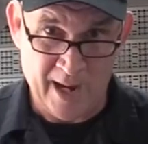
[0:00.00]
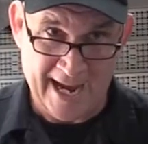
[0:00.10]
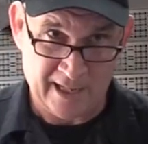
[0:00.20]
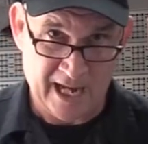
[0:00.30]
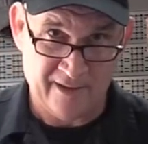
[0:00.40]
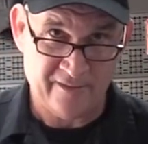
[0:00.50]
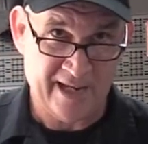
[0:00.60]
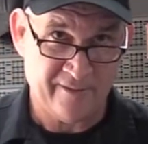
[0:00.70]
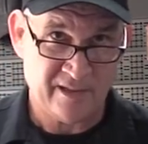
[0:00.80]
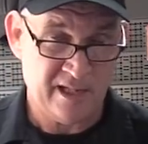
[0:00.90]
whack.
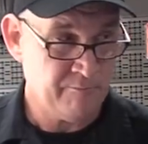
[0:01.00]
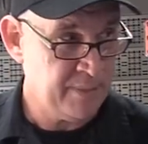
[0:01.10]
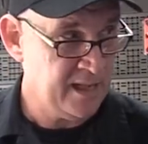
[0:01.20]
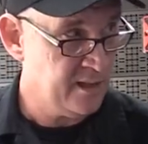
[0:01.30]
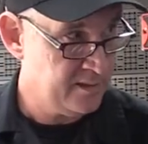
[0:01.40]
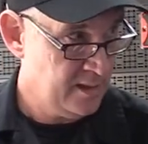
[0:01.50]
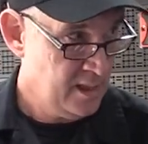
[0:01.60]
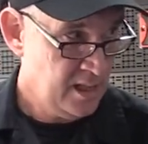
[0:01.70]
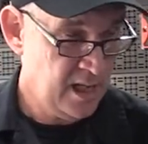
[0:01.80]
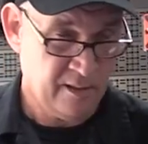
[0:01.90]
I've seen bells
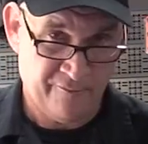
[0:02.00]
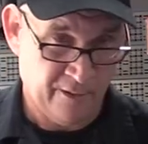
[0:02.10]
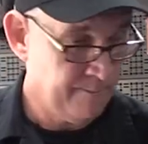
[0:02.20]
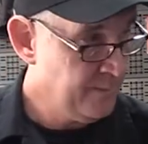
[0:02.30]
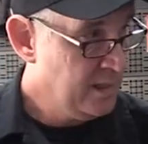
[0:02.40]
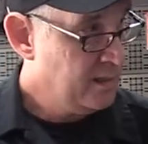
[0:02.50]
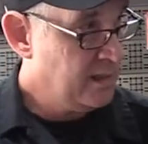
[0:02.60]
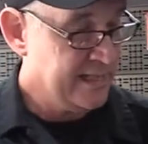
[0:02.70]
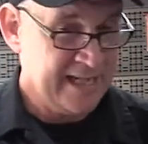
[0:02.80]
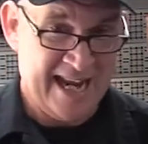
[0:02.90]
hung from
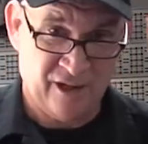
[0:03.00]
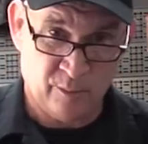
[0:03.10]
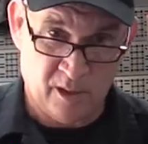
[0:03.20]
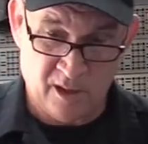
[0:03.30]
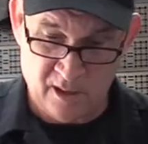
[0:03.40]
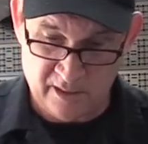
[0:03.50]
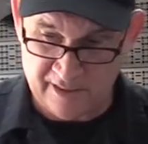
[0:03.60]
like handlebars.